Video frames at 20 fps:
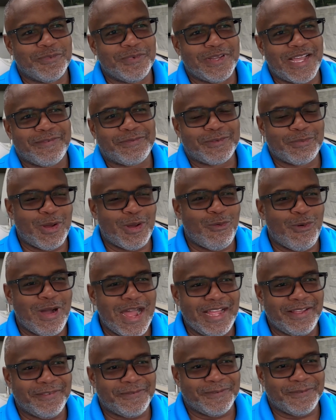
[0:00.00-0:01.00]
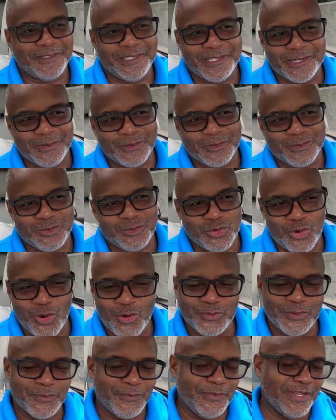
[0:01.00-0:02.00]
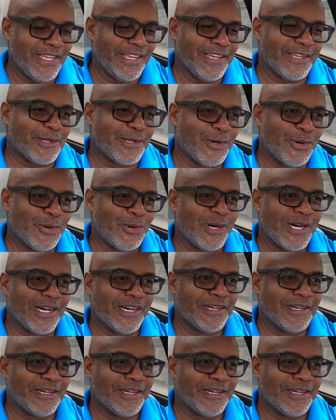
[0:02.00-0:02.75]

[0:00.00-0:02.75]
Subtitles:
after my wife, drove the vehicle,